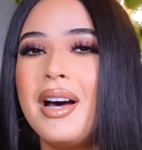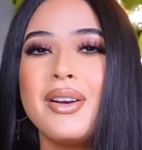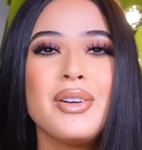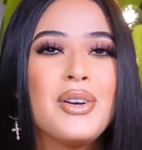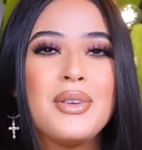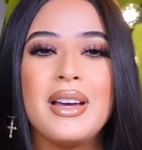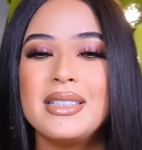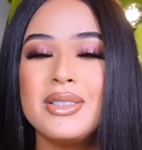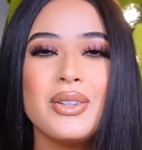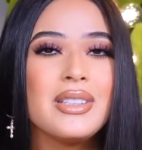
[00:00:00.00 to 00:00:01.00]
I don't know if you
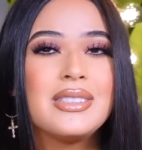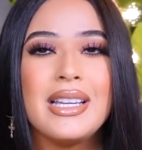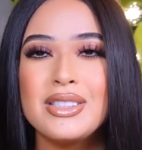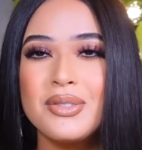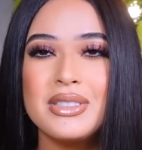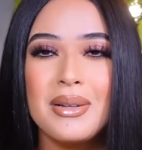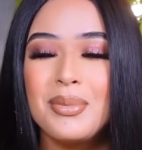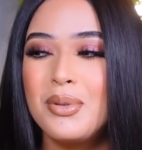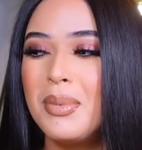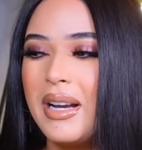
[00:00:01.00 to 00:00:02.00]
guys know the scent of
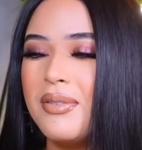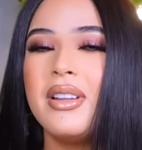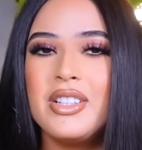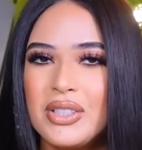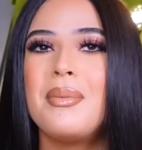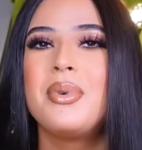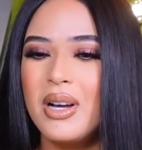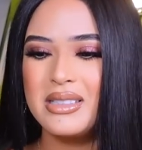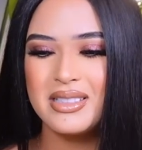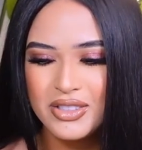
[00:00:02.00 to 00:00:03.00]
shampoo, but I feel like shampoo
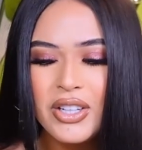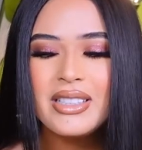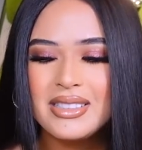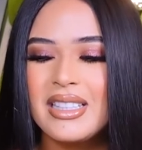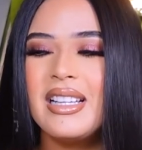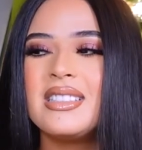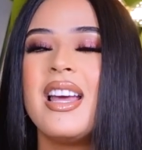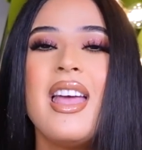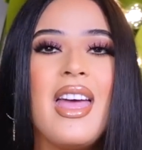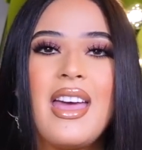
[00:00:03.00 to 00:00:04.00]
has a certain scent
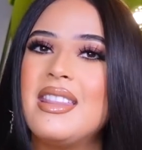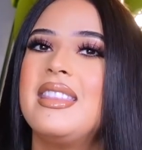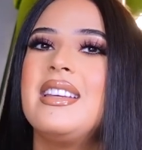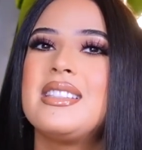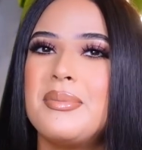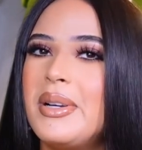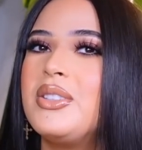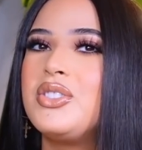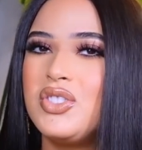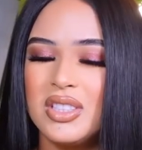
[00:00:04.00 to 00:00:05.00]
and this
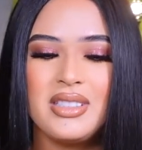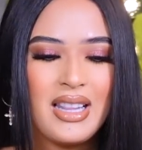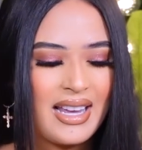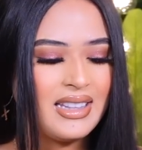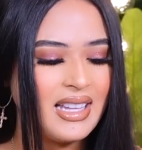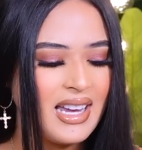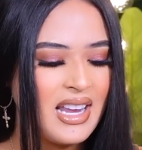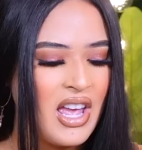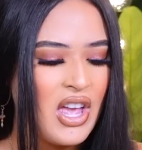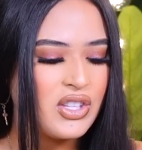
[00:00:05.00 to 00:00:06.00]
smells just like
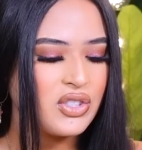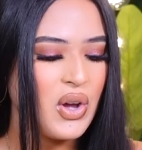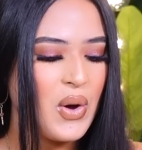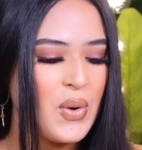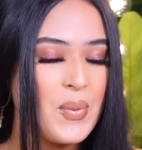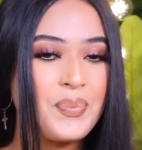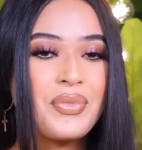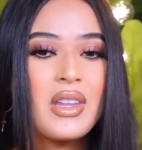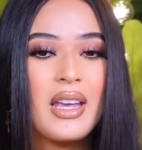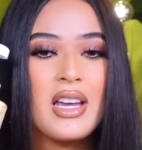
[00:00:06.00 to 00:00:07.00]
that. So
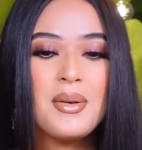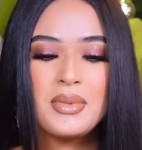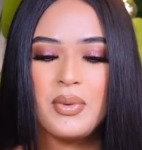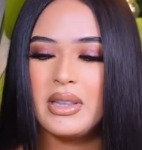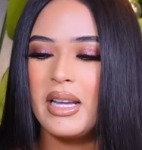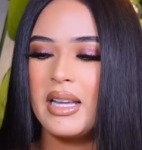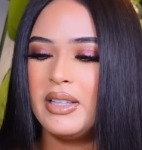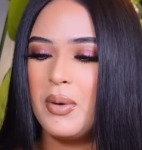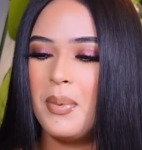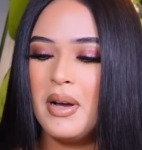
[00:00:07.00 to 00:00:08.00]
um, it comes with like a
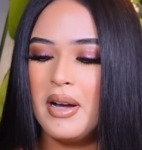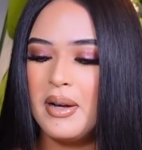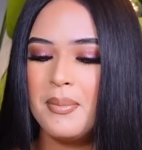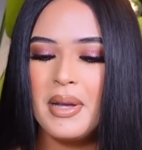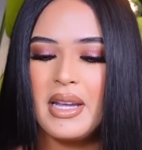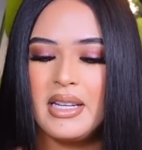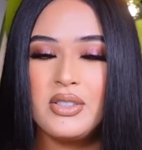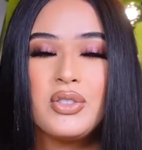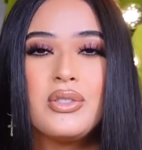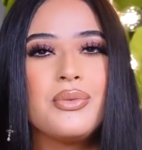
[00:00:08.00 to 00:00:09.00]
little pump and it
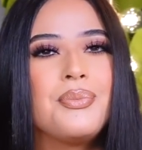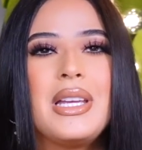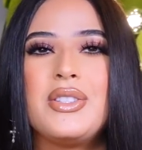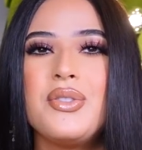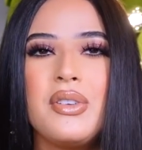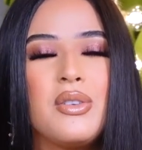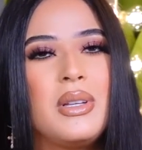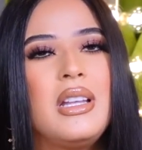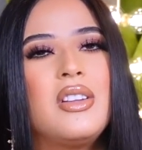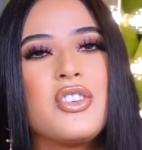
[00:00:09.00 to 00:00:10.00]
just makes you feel
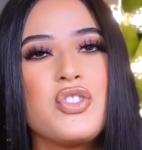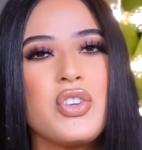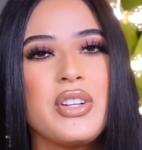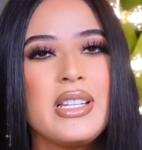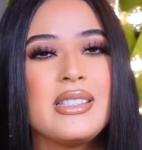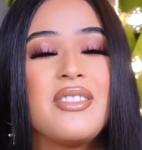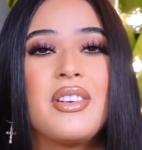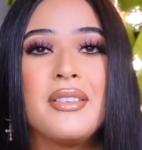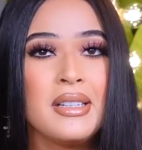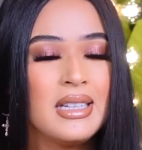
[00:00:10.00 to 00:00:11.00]
really luxurious and
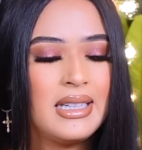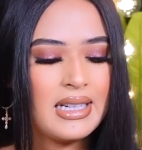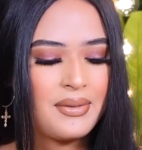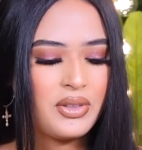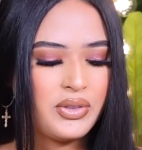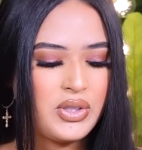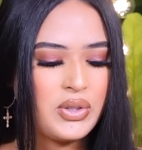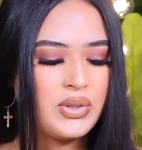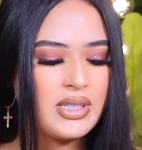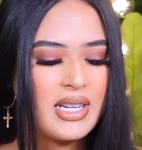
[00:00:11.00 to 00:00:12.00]
very clean after you
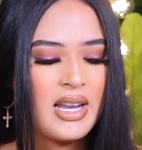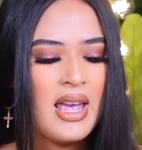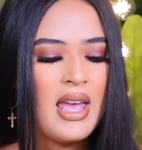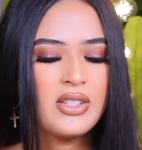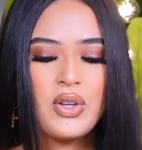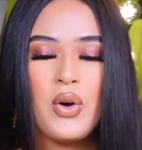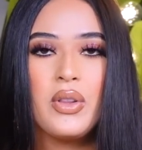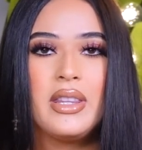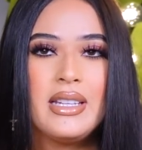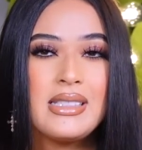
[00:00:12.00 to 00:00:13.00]
use it.
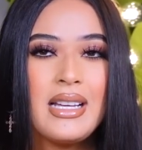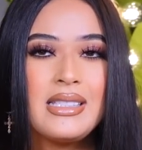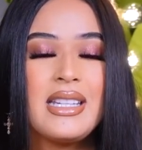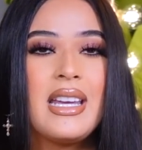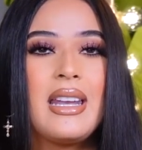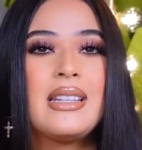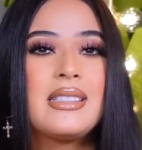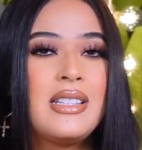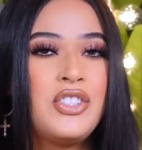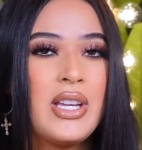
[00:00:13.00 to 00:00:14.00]
So this, I see it as
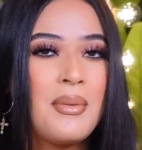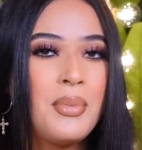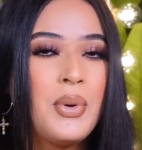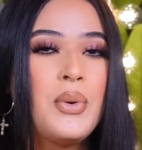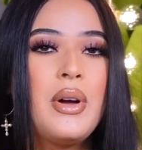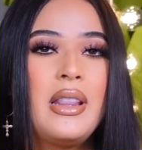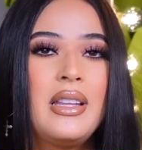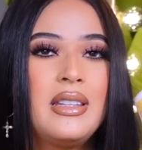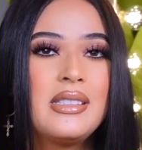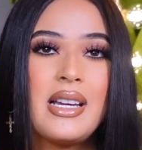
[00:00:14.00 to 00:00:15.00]
the shampoo and
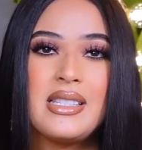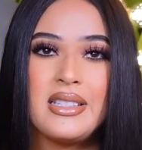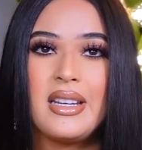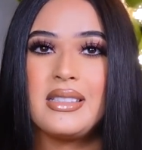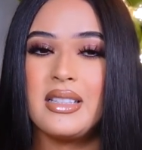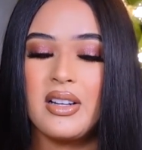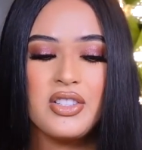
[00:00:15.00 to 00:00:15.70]
then this, I see it as a